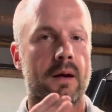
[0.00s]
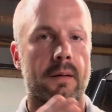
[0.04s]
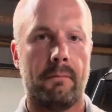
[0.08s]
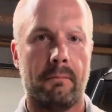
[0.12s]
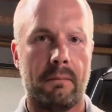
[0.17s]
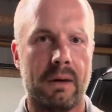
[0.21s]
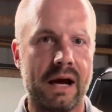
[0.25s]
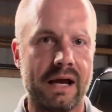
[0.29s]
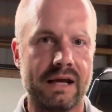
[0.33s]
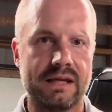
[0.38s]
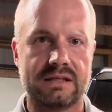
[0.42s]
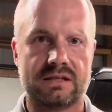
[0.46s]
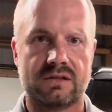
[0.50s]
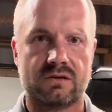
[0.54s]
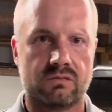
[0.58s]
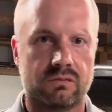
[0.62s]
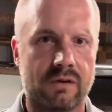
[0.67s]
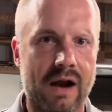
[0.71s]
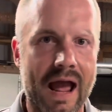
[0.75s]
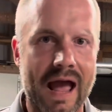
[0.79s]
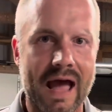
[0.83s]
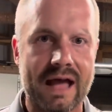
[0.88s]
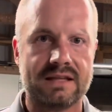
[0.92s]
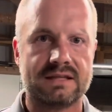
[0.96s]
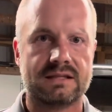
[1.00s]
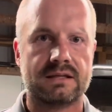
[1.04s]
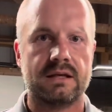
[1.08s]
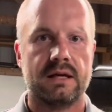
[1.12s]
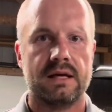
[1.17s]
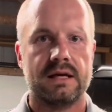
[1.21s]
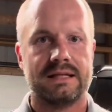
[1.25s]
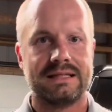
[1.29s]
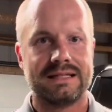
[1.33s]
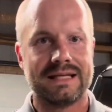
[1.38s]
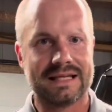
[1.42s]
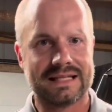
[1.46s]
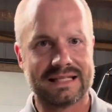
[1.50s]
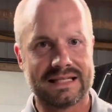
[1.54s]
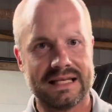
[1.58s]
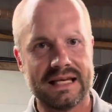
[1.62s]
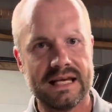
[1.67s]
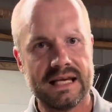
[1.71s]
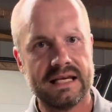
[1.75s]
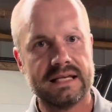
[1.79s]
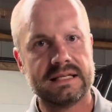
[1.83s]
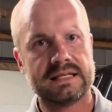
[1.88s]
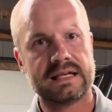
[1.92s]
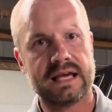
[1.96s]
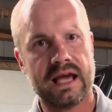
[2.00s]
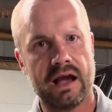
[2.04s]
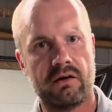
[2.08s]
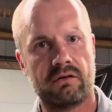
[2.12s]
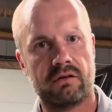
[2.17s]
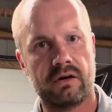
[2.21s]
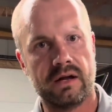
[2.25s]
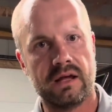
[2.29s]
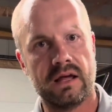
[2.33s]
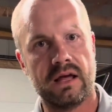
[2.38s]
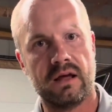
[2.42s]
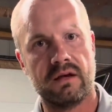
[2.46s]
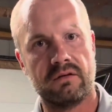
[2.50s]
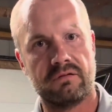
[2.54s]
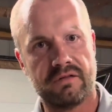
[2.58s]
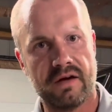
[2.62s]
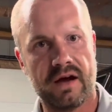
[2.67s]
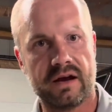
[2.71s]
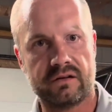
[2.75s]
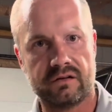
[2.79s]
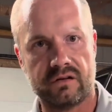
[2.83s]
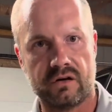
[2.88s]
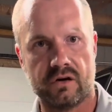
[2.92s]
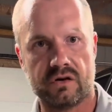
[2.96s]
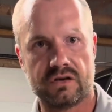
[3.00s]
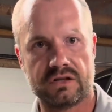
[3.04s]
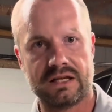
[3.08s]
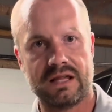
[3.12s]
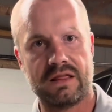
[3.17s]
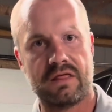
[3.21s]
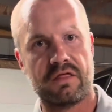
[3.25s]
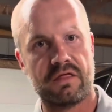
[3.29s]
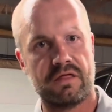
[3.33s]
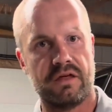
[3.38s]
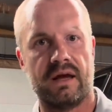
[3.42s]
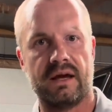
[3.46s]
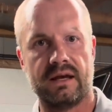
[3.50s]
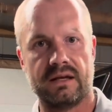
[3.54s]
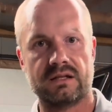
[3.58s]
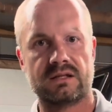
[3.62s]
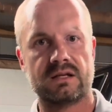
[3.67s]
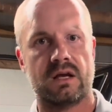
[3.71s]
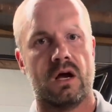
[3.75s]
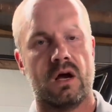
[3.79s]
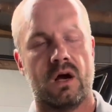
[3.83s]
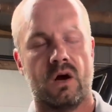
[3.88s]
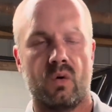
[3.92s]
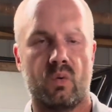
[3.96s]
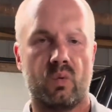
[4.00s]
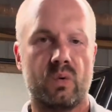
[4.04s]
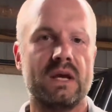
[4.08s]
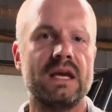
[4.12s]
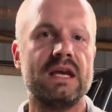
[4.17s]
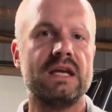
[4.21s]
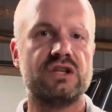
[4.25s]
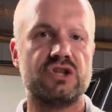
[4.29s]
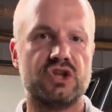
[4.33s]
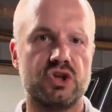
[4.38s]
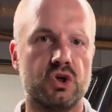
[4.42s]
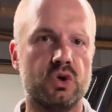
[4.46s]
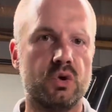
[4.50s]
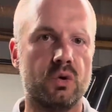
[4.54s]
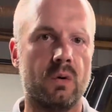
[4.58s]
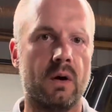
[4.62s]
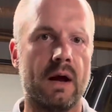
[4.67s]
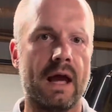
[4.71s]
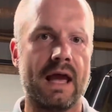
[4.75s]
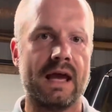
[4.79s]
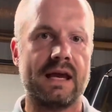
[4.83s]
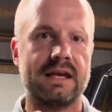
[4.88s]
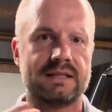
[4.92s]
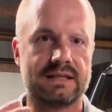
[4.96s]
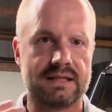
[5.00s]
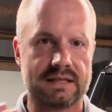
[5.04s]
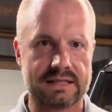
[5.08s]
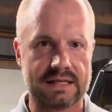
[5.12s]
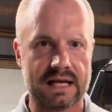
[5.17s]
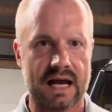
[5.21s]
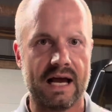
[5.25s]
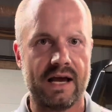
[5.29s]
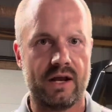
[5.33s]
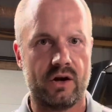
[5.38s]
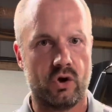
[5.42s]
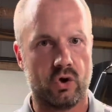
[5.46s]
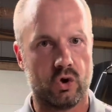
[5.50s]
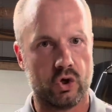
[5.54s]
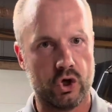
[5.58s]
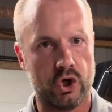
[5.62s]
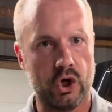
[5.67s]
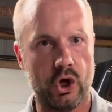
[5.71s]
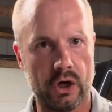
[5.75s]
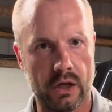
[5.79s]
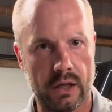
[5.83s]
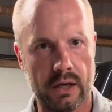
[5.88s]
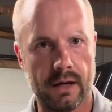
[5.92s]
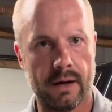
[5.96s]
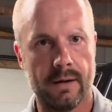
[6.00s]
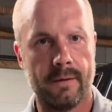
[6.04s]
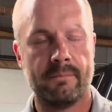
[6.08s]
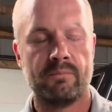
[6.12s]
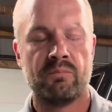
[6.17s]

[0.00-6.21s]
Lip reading: mice, rats, disease-carrying vectors and things. We do a societal good.